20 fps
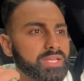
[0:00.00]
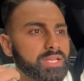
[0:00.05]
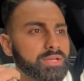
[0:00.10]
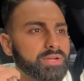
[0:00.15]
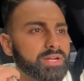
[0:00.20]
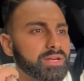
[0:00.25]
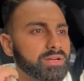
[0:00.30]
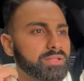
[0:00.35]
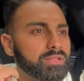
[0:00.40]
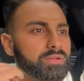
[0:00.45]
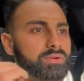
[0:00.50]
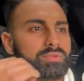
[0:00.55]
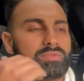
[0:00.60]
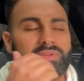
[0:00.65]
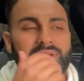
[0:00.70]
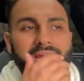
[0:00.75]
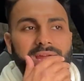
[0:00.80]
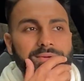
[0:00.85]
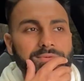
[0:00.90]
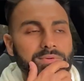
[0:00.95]
You hear a little
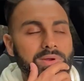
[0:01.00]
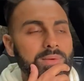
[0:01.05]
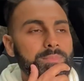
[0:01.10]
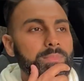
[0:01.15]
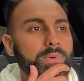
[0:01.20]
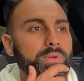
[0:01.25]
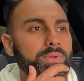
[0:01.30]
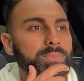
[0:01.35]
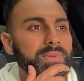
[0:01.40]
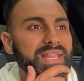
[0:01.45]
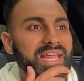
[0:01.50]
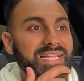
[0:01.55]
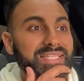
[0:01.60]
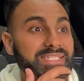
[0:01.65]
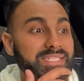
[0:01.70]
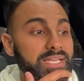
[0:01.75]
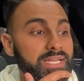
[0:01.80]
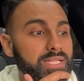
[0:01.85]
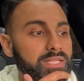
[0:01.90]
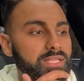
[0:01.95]
V8 rumble, but
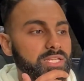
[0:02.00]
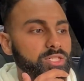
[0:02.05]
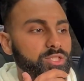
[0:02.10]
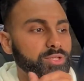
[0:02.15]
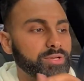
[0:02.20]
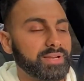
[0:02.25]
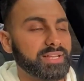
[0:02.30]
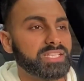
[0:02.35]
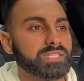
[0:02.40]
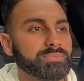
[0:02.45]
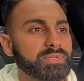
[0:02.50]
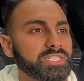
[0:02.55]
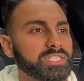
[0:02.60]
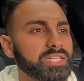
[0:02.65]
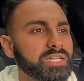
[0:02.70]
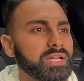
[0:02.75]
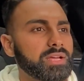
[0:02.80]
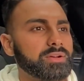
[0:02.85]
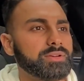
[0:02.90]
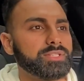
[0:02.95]
that's it. The
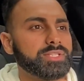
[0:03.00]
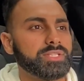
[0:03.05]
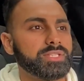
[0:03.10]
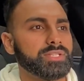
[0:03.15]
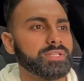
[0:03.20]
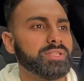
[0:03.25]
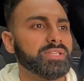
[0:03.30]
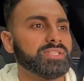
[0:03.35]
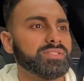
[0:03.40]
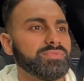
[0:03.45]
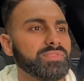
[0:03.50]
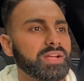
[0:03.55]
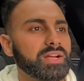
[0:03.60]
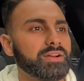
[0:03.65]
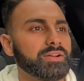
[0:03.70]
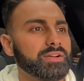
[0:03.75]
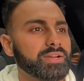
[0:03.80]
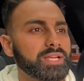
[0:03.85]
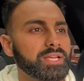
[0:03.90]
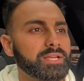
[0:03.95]
transmission goes into this
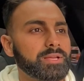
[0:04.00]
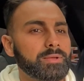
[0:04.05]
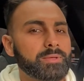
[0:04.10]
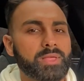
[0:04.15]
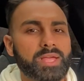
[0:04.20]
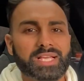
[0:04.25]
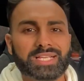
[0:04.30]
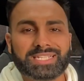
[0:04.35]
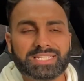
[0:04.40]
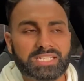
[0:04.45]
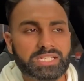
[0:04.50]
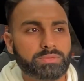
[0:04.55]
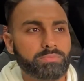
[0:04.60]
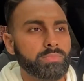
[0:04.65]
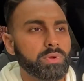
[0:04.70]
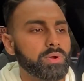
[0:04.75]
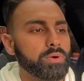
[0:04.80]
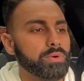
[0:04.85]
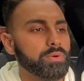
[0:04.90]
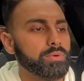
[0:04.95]
very
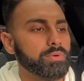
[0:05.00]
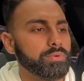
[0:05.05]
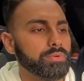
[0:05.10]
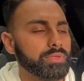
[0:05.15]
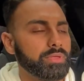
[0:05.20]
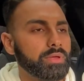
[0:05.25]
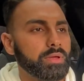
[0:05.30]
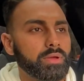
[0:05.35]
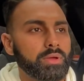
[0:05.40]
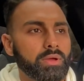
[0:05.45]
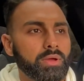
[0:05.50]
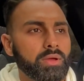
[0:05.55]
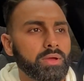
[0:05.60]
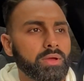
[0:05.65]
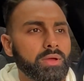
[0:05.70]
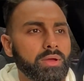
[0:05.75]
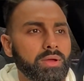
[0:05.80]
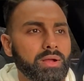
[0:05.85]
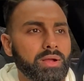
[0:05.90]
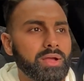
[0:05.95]

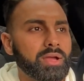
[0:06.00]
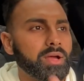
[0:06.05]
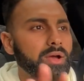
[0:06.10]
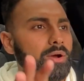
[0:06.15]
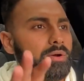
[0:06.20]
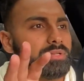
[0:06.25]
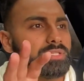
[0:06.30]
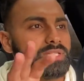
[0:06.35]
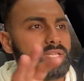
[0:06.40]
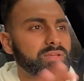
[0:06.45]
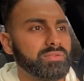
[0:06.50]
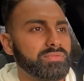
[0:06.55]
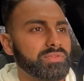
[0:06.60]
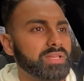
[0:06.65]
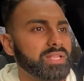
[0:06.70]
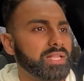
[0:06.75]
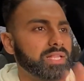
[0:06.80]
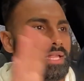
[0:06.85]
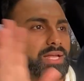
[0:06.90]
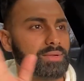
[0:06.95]
smooth, coasting feeling.